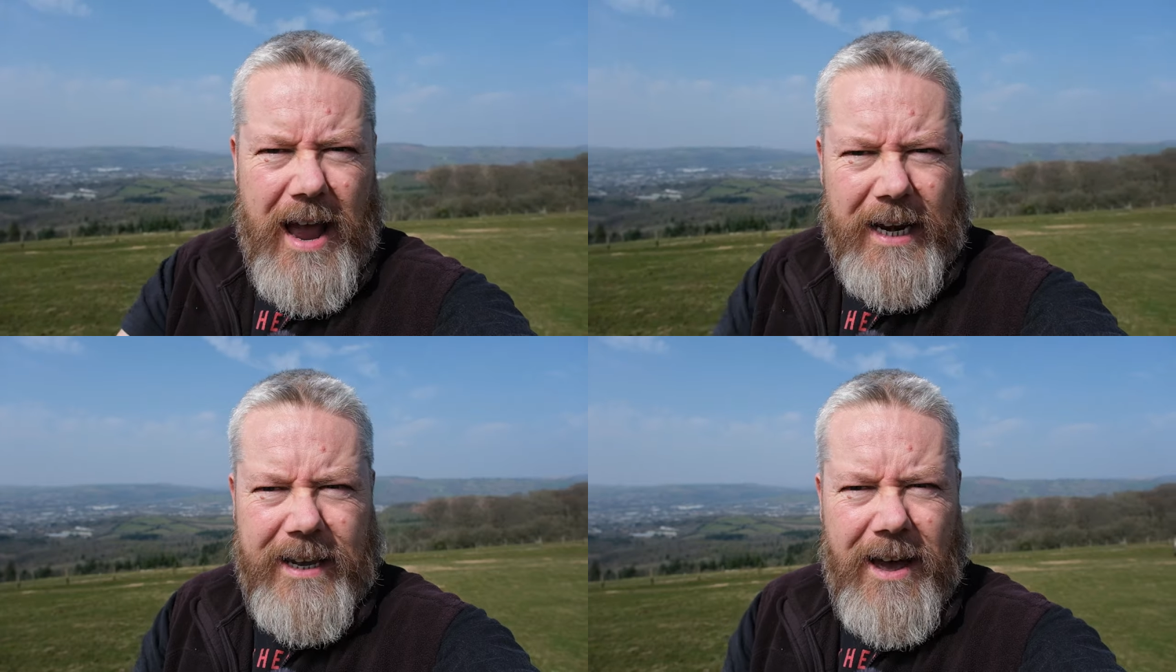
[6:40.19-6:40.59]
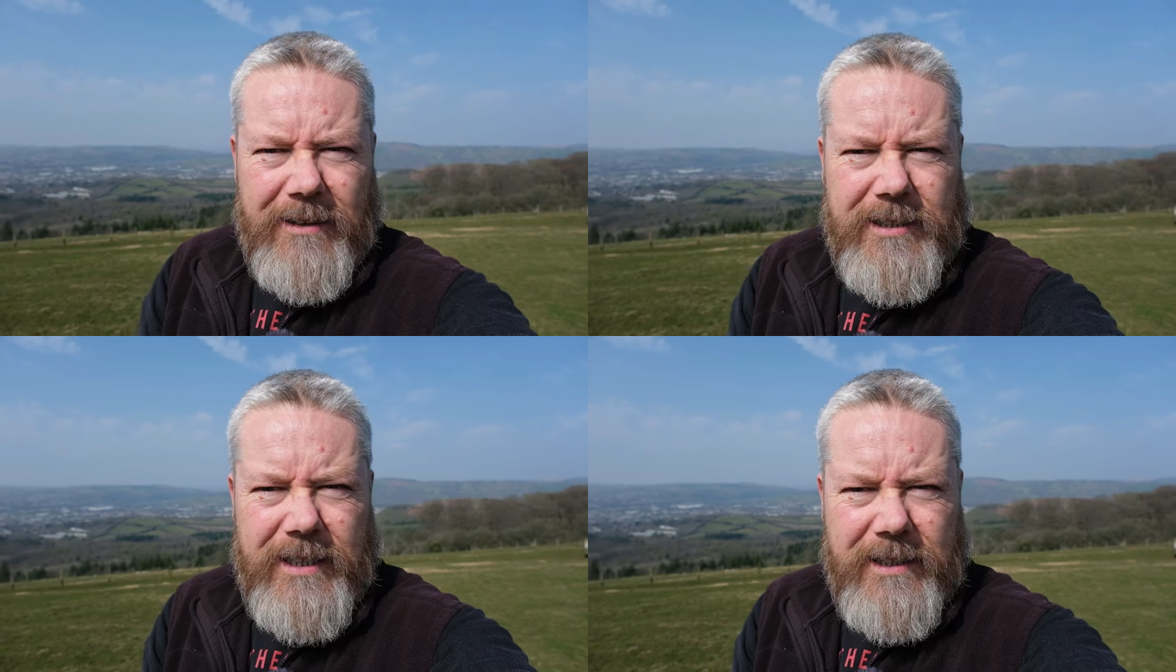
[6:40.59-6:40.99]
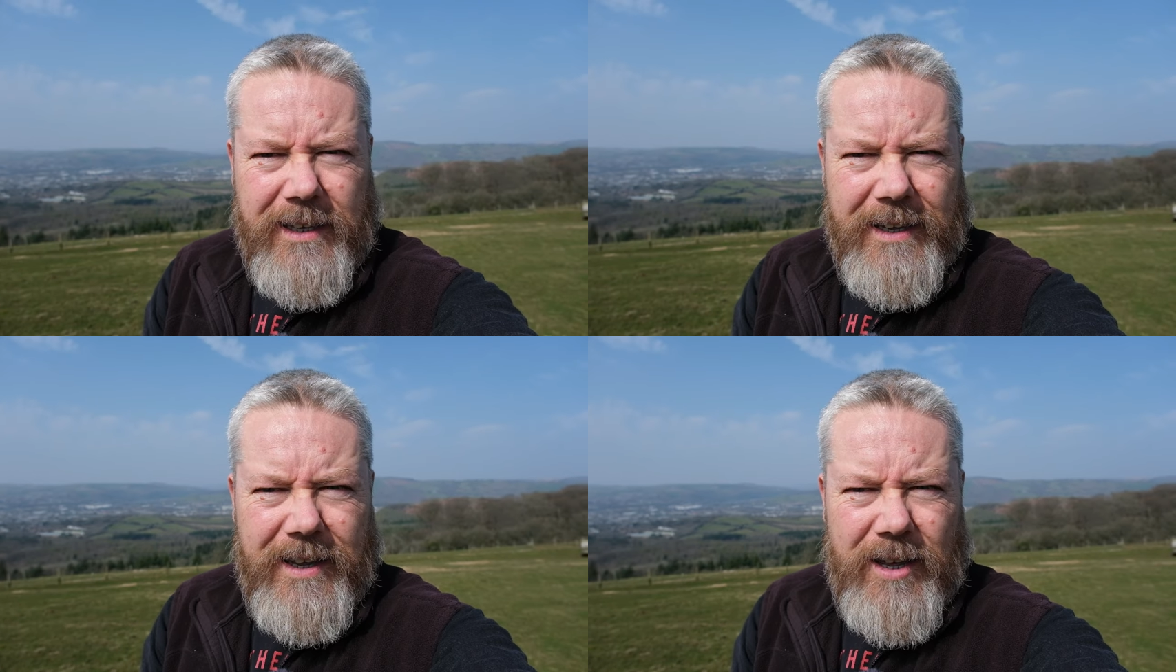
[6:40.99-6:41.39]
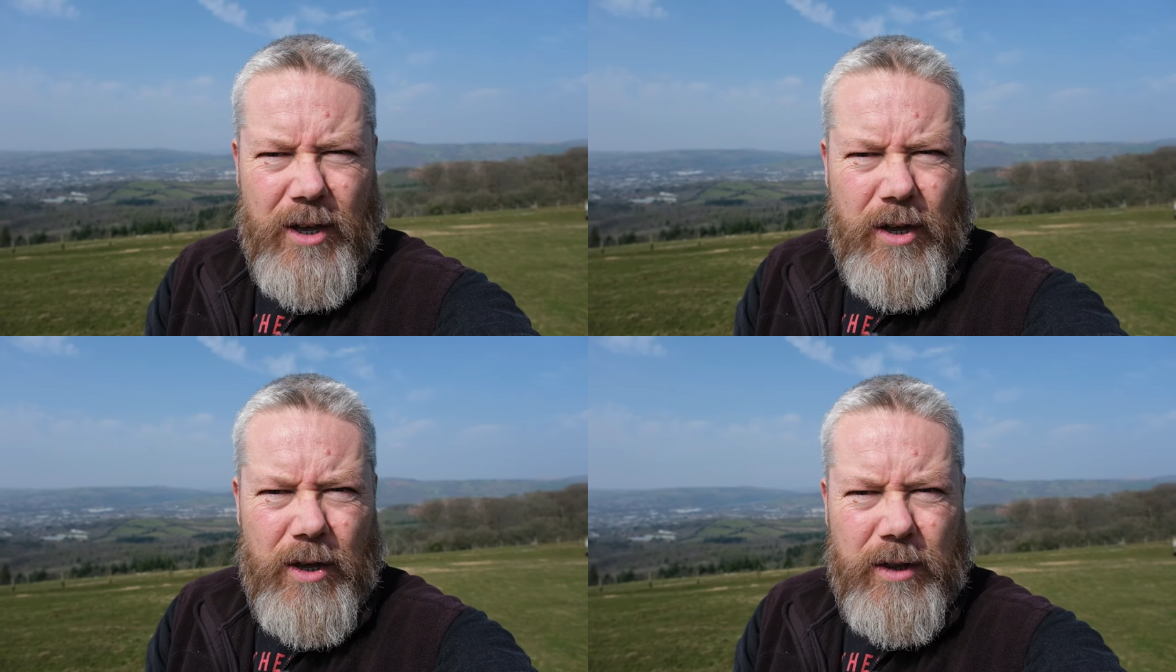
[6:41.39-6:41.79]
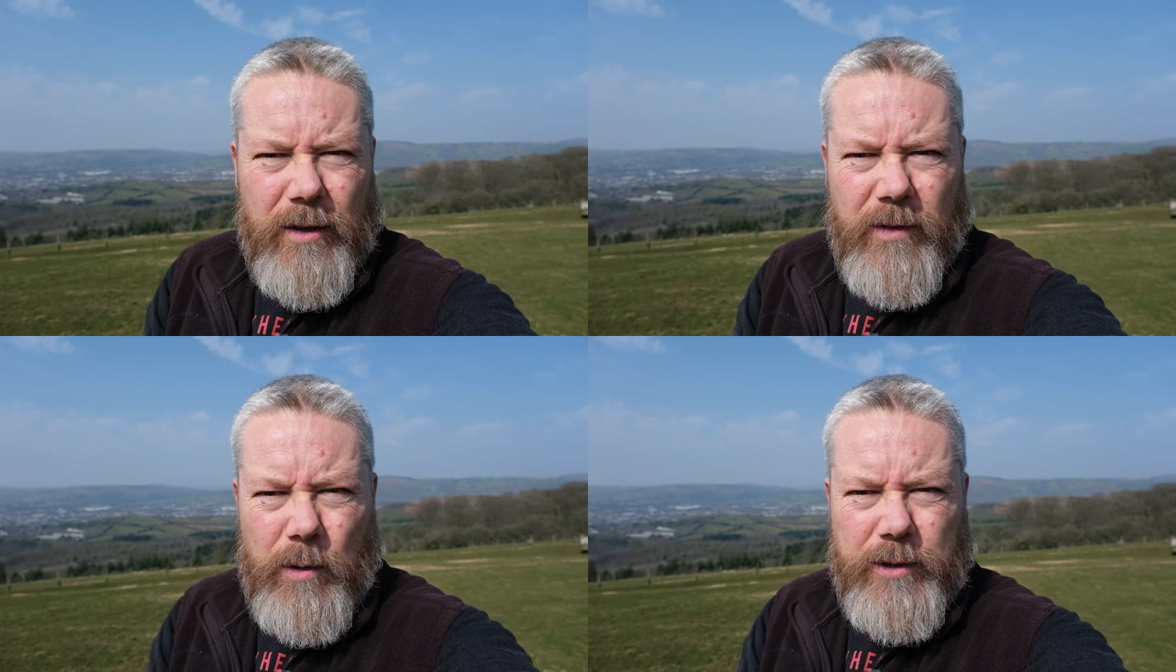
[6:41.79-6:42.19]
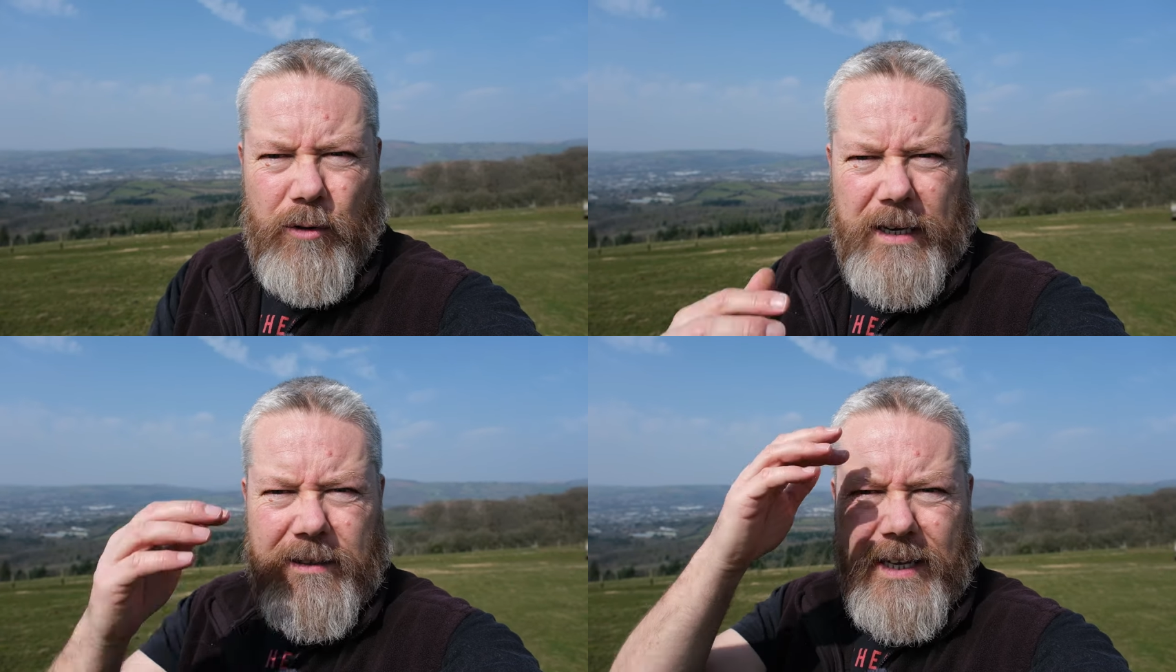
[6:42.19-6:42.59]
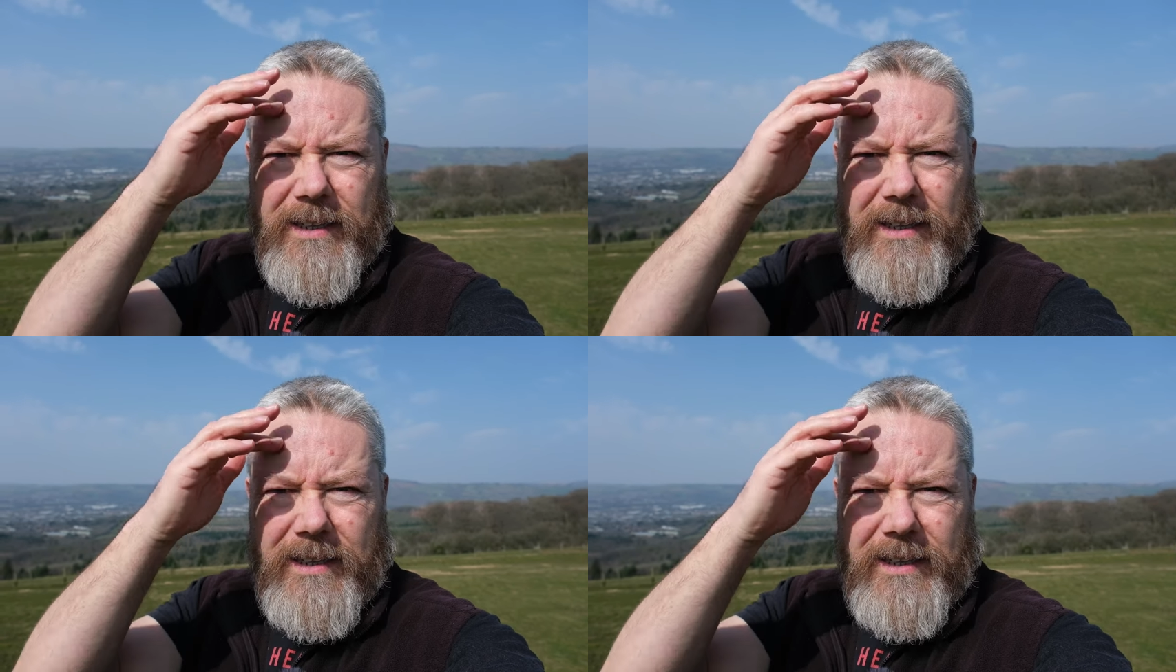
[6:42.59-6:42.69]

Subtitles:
and I can't see the view screen thing